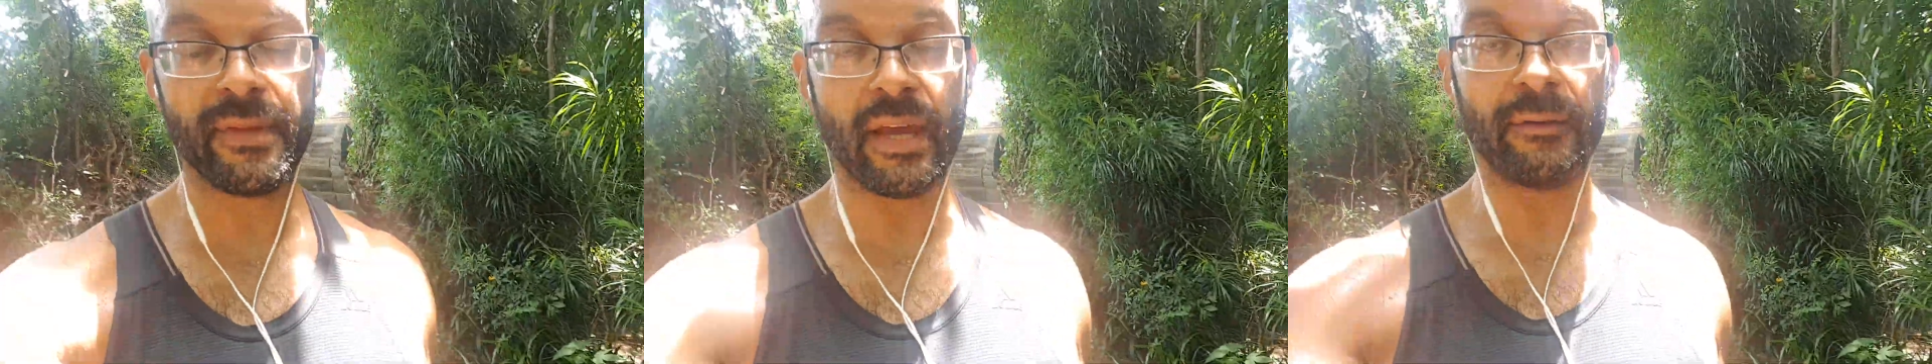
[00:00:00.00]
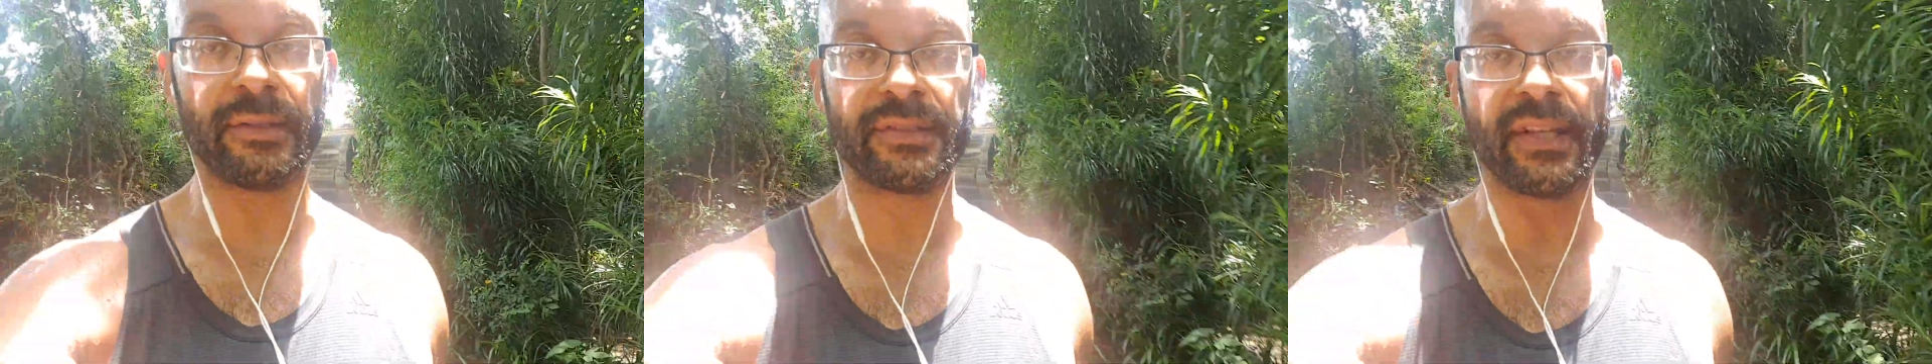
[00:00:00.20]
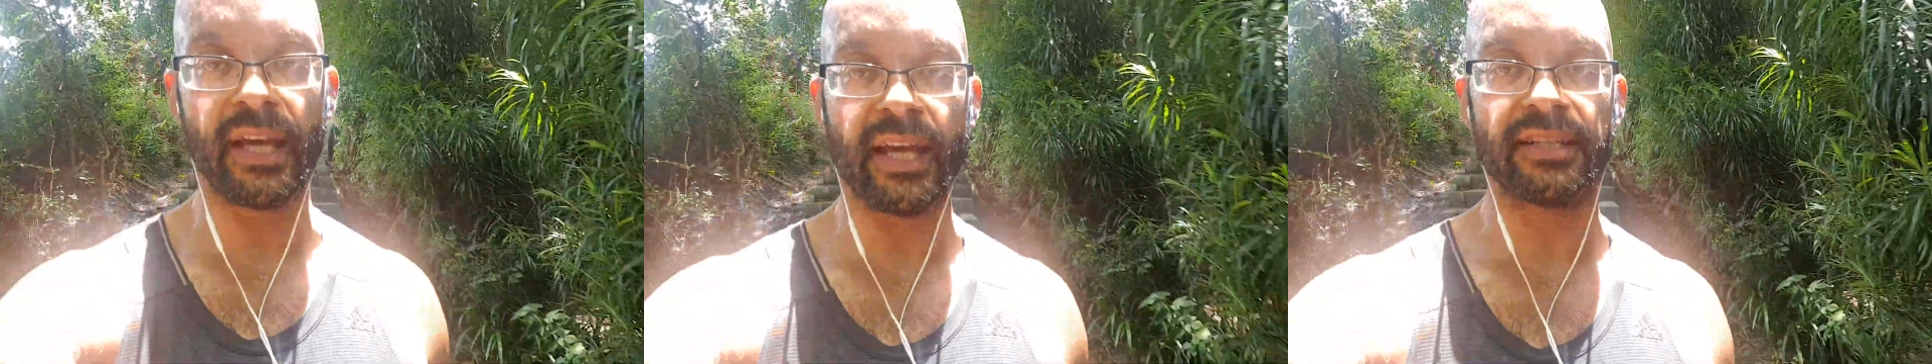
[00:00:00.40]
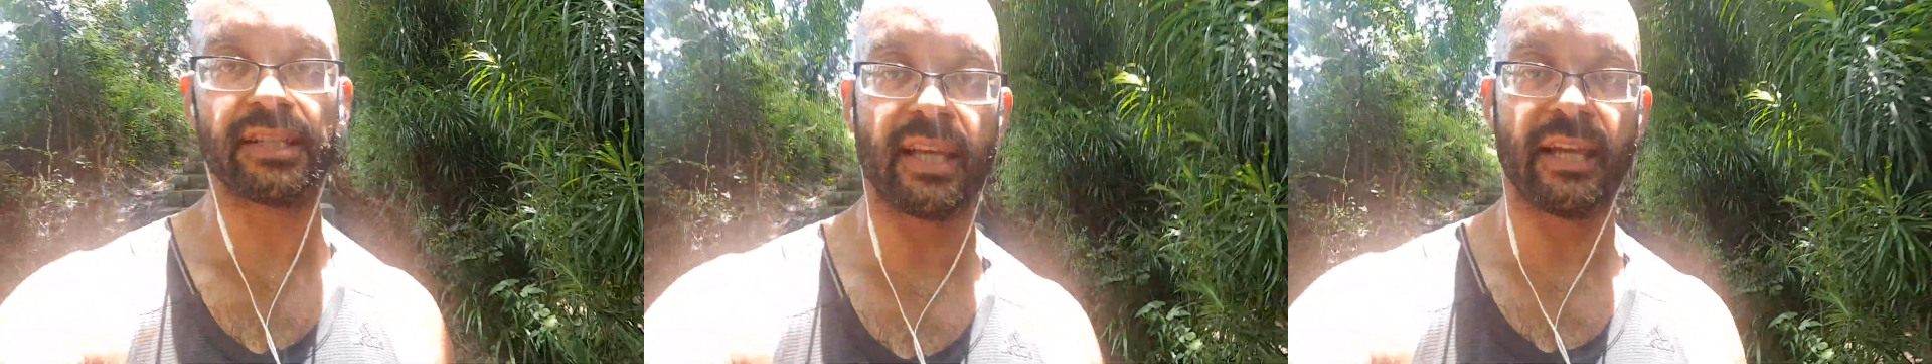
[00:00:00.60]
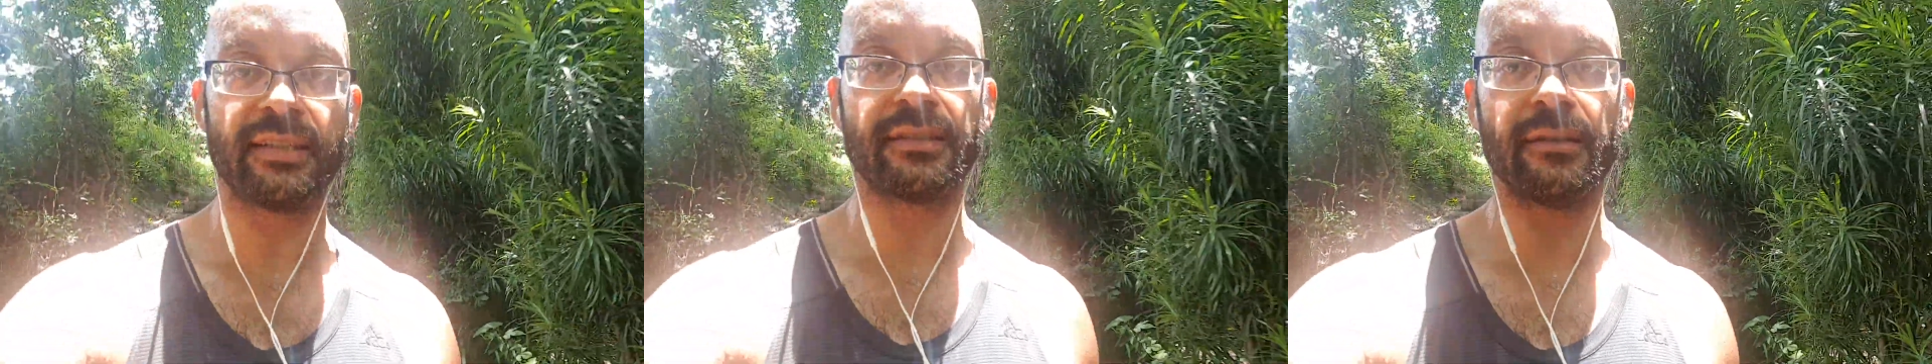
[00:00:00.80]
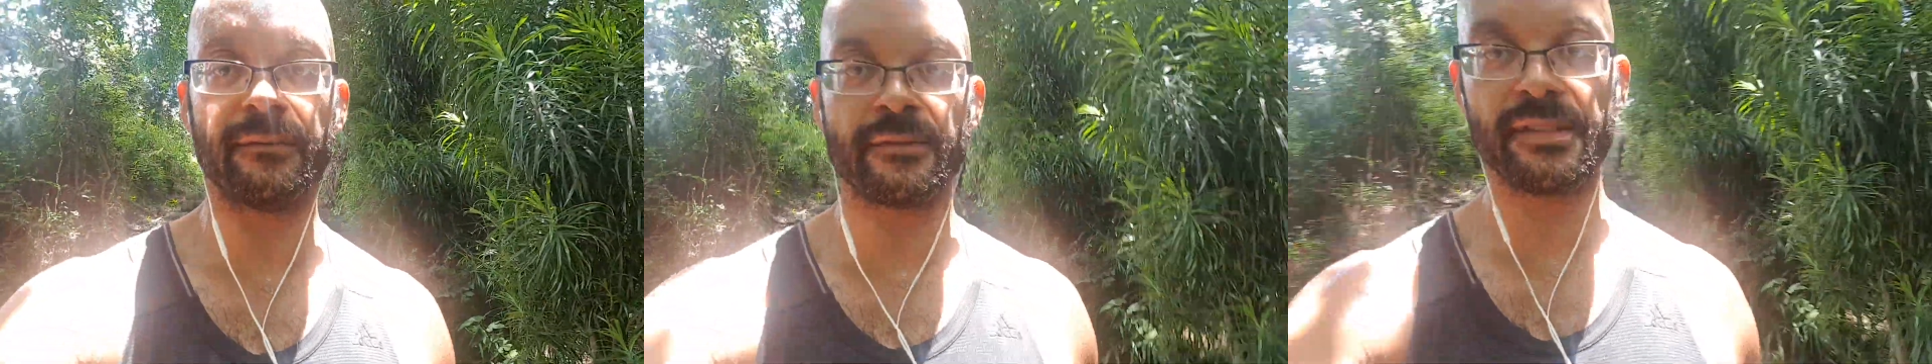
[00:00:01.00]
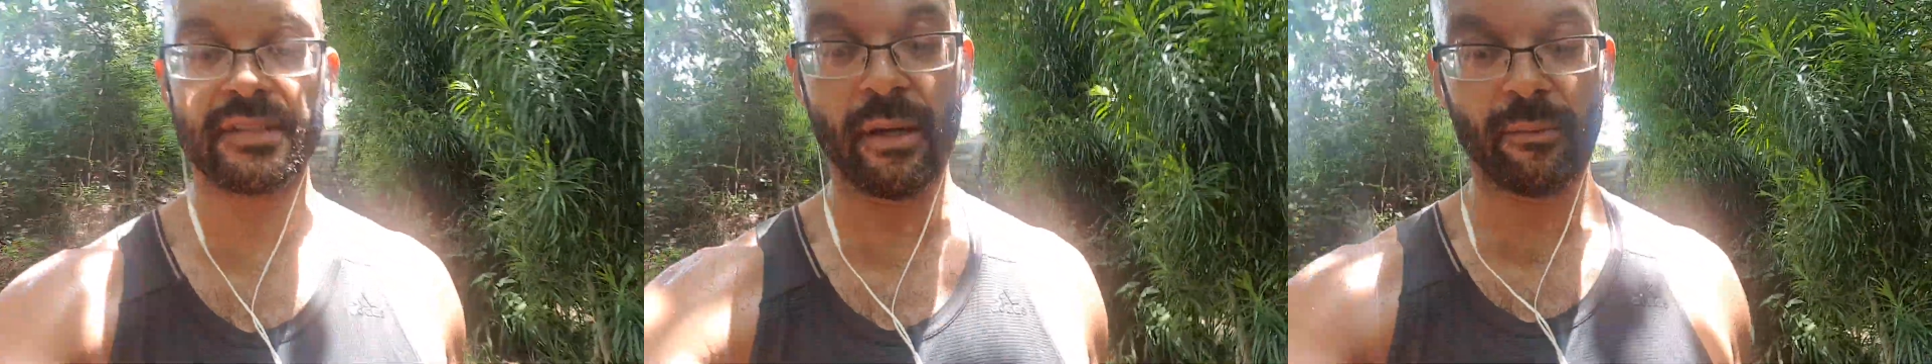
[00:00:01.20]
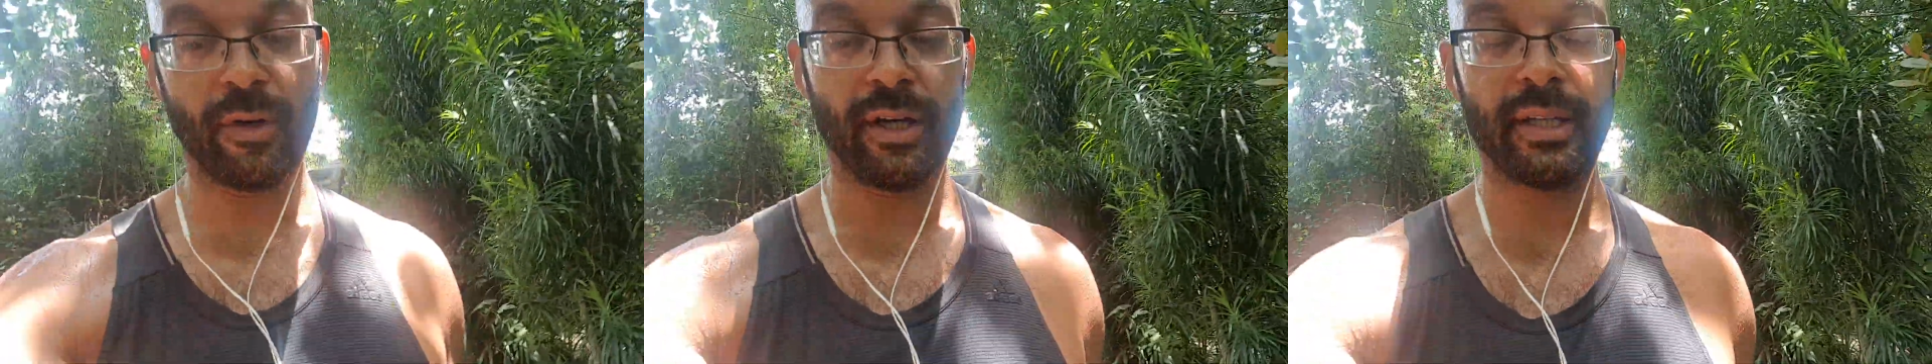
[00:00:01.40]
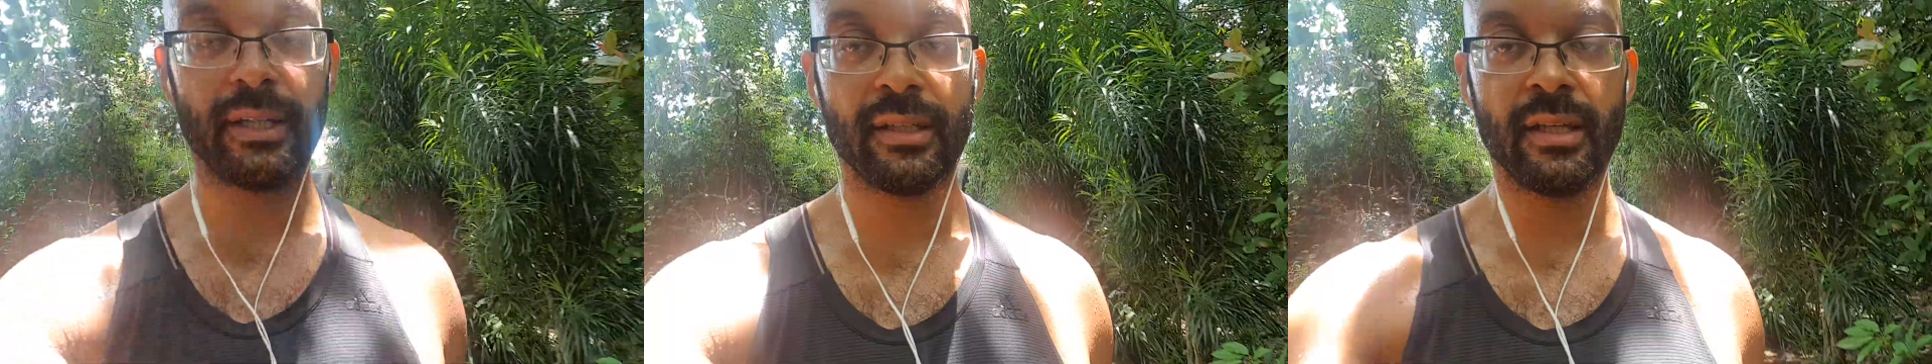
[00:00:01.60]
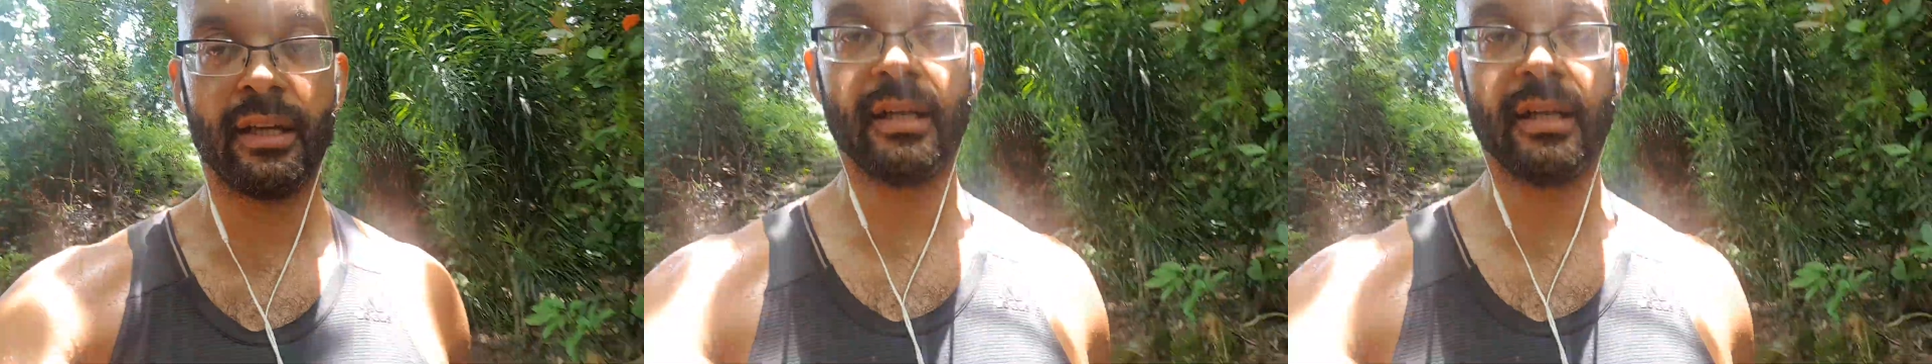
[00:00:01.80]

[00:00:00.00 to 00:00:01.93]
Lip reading: that was educational for someone.